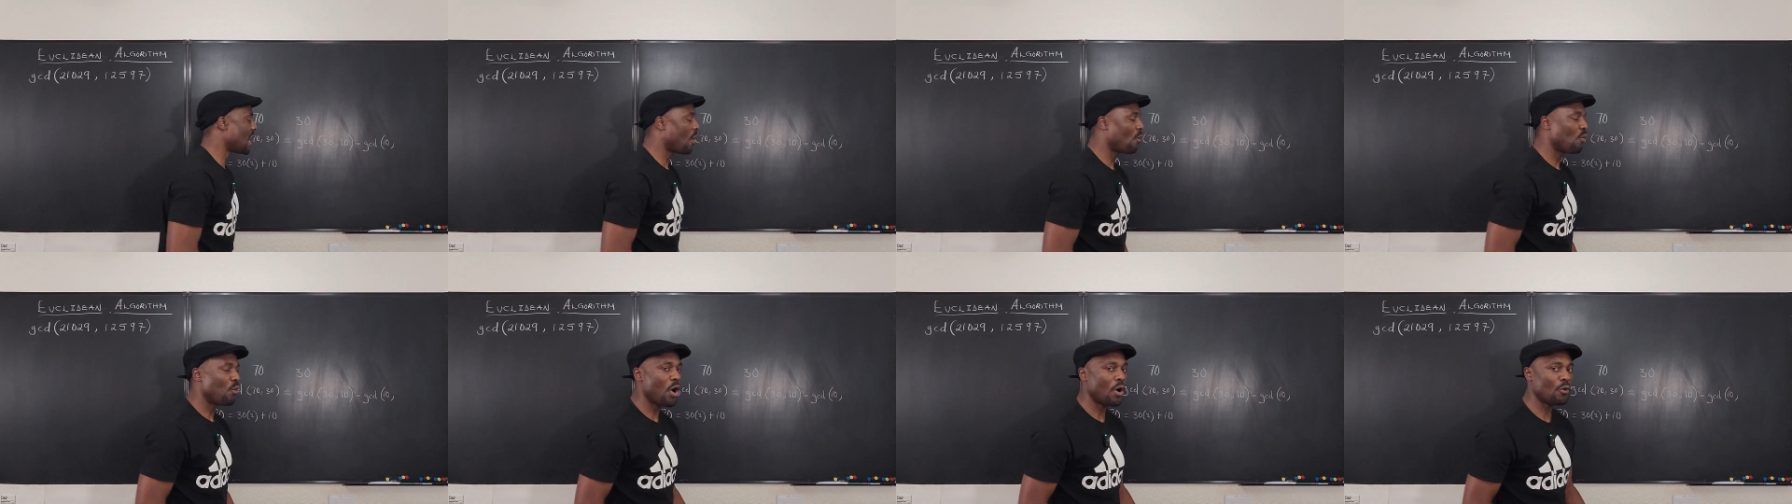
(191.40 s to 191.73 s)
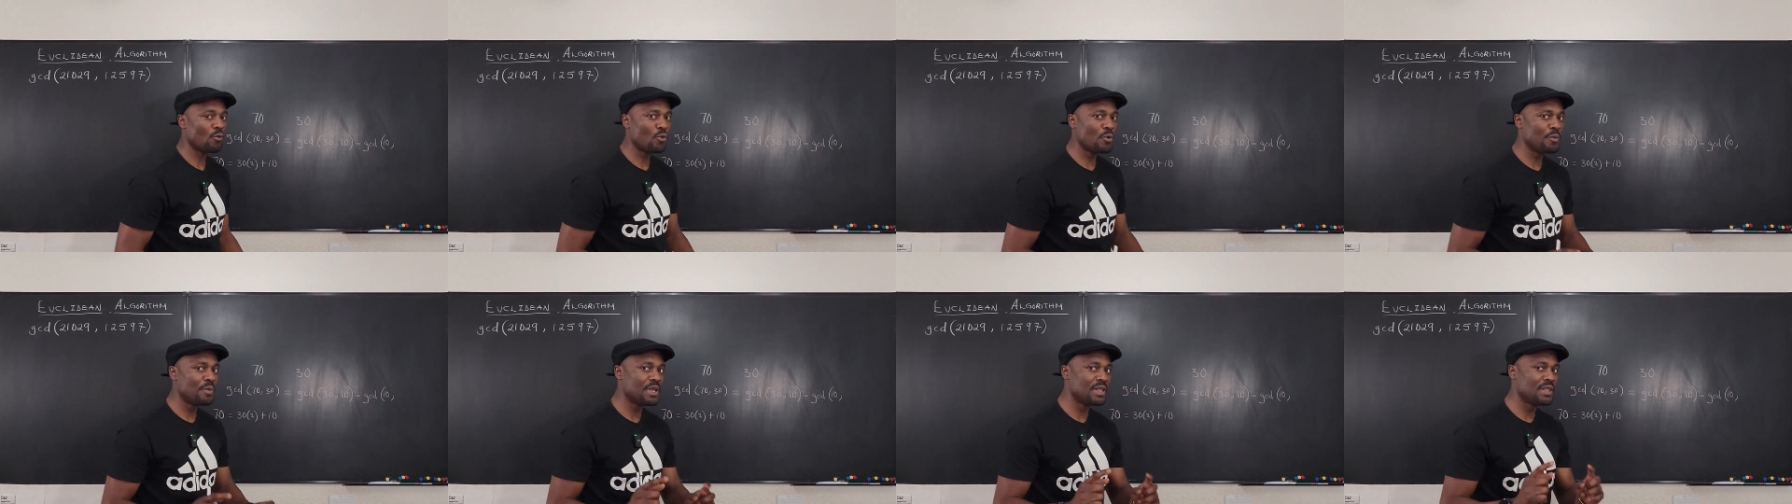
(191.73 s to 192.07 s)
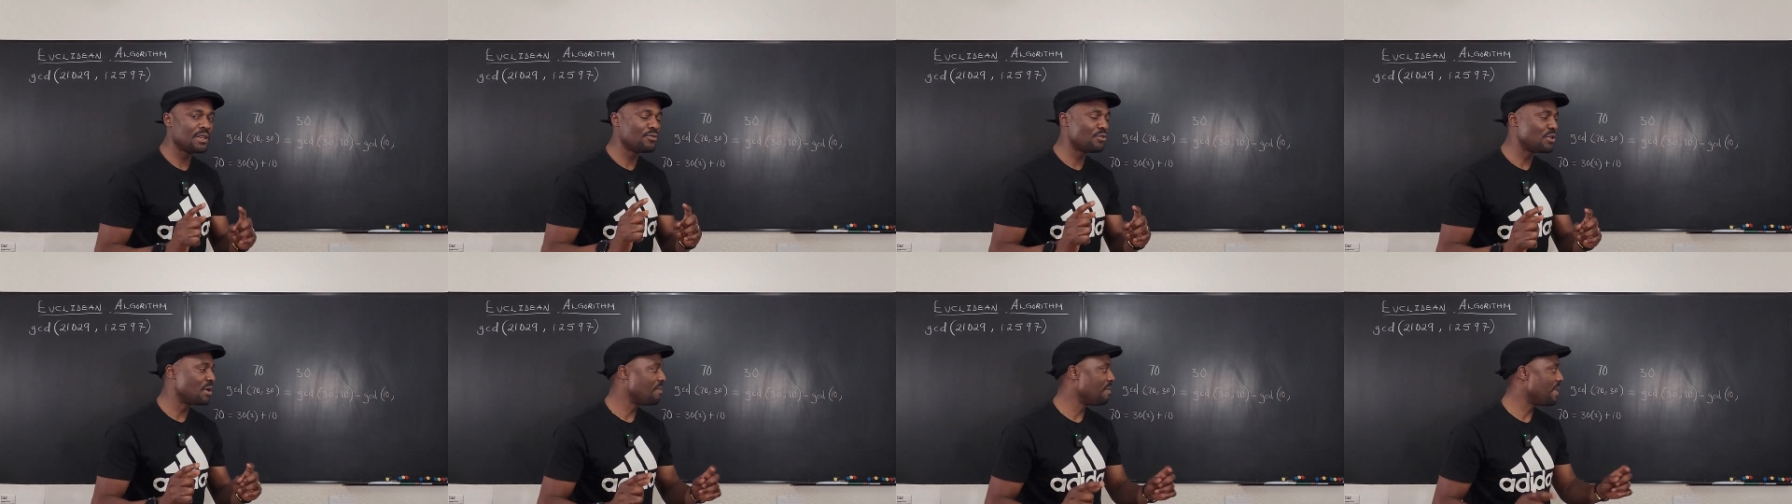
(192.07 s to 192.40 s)
what will be the
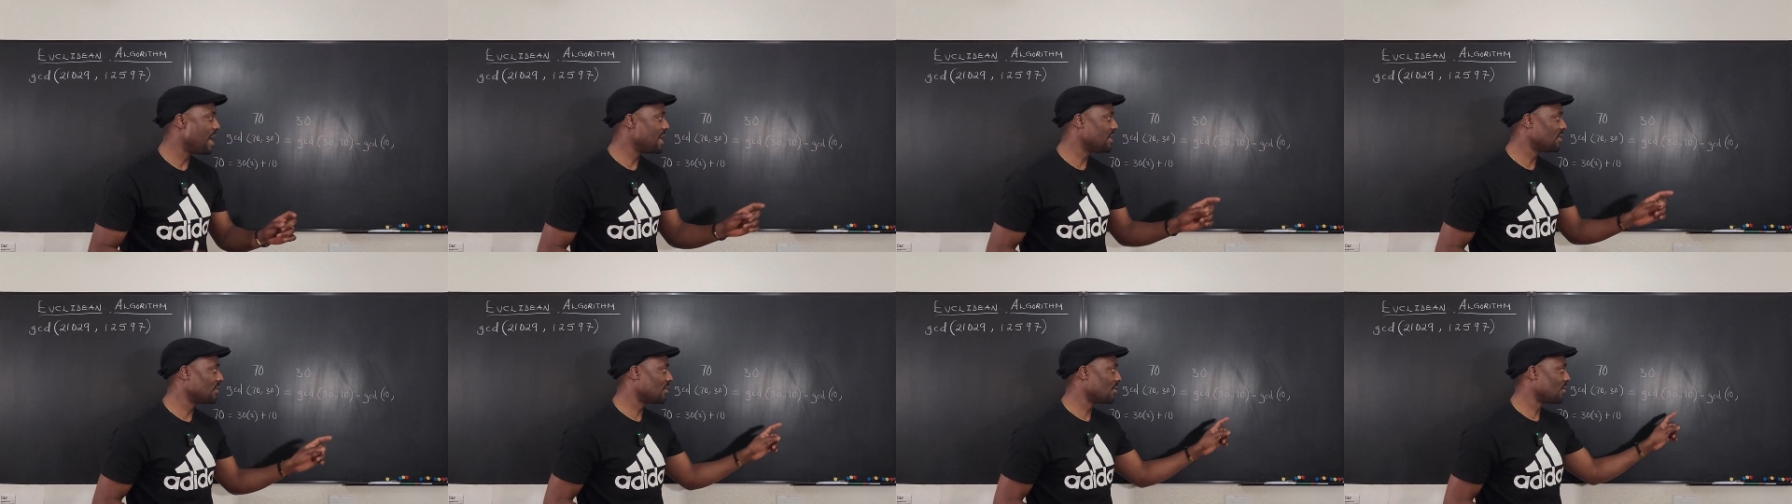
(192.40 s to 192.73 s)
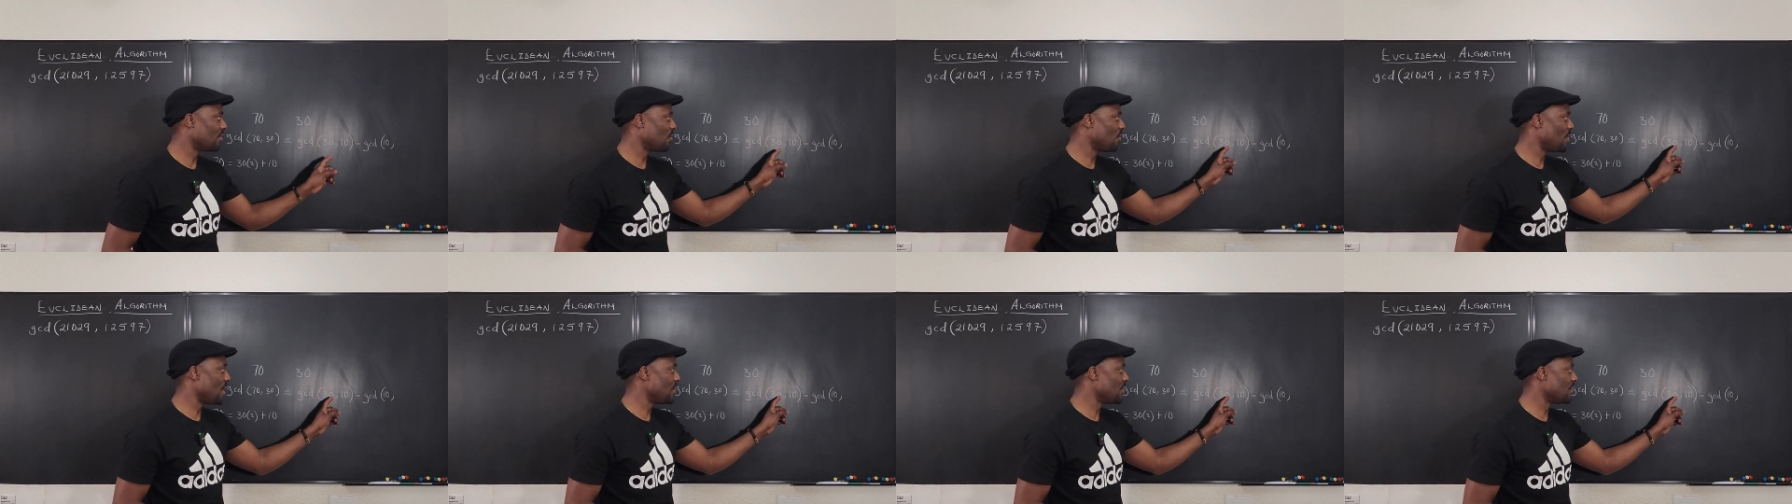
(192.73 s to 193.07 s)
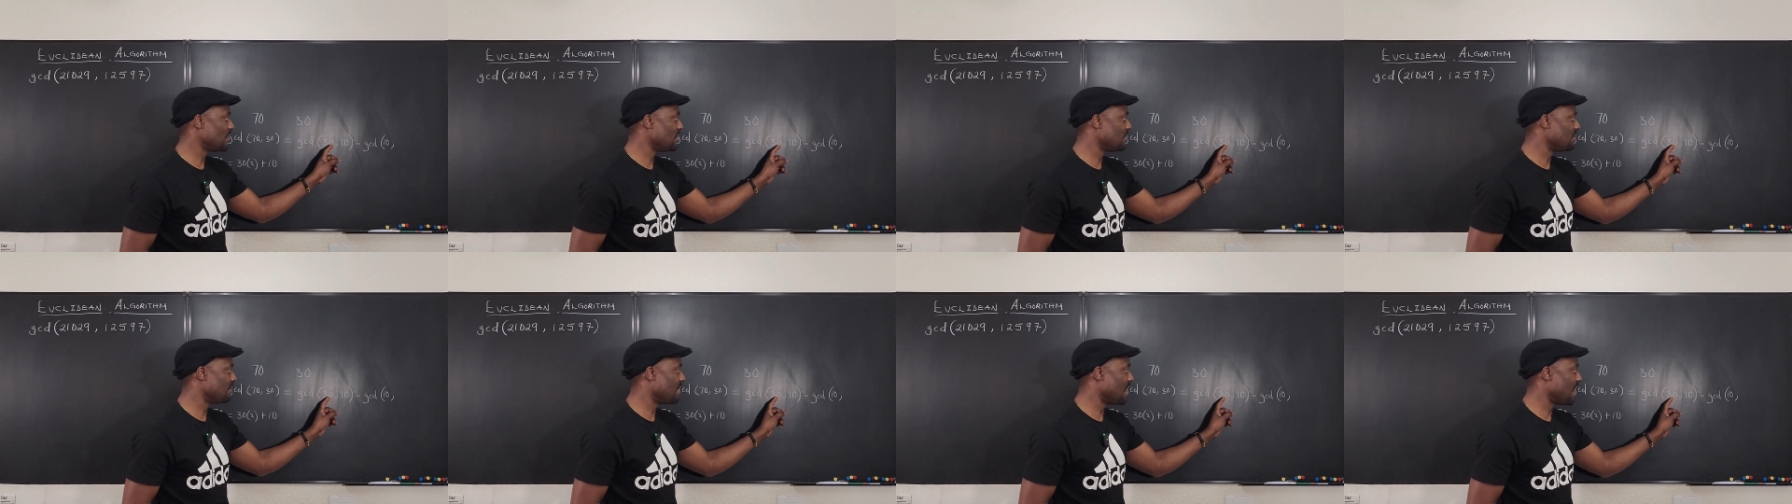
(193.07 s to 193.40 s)
remainder when you
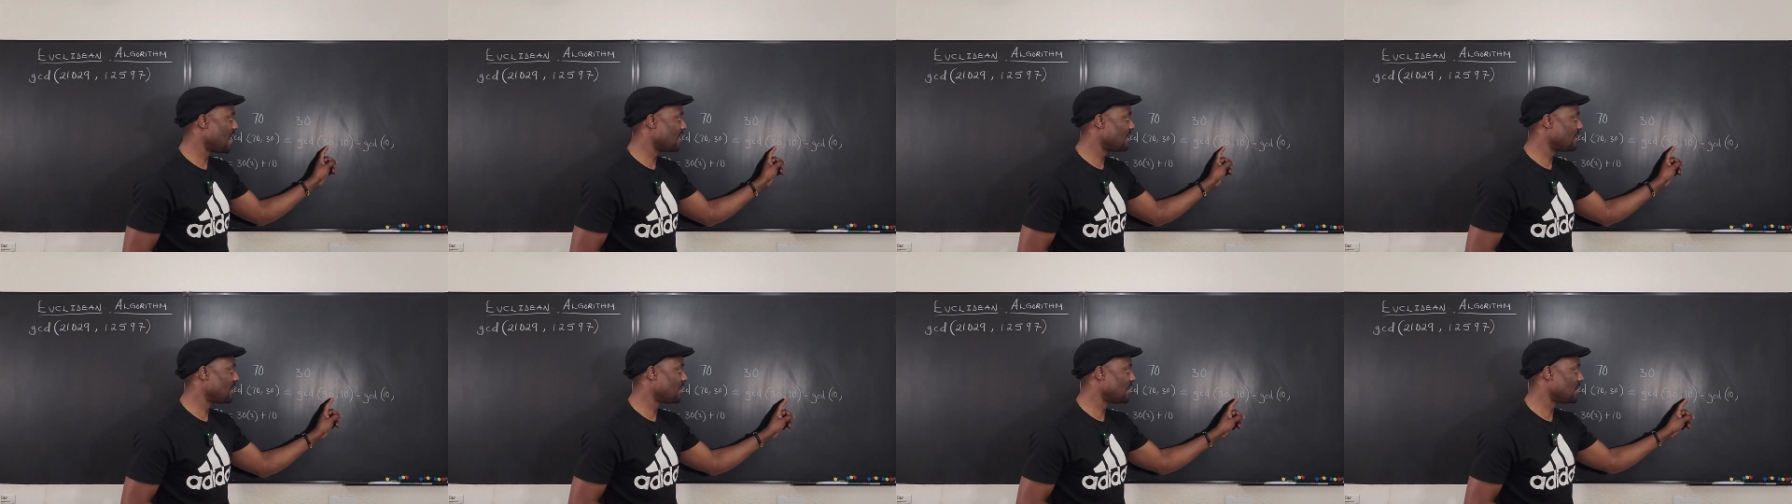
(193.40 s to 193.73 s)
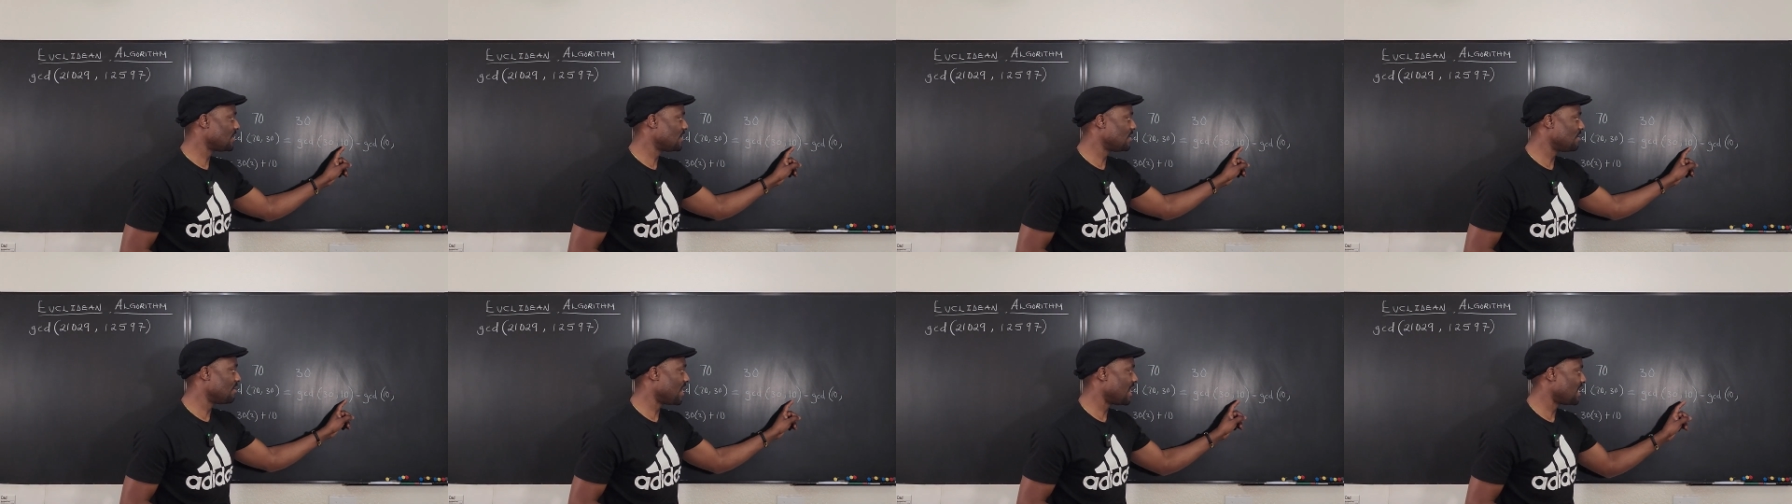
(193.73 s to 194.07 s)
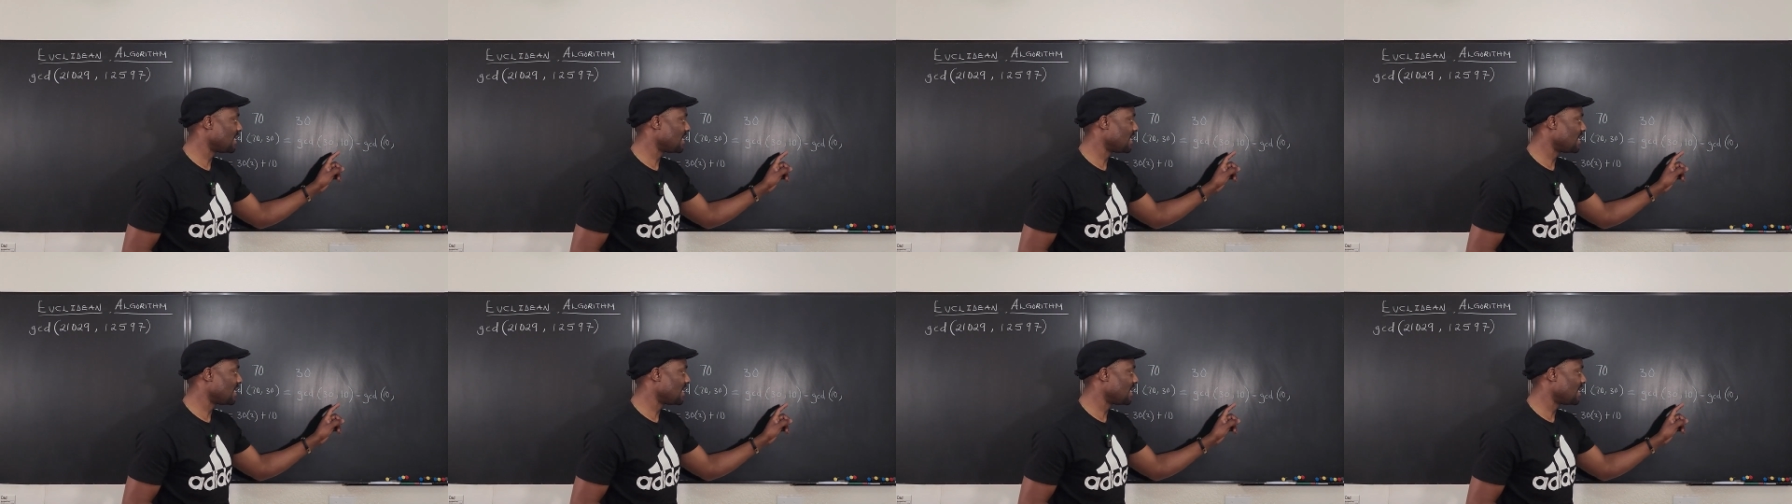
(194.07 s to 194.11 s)
divide 30 by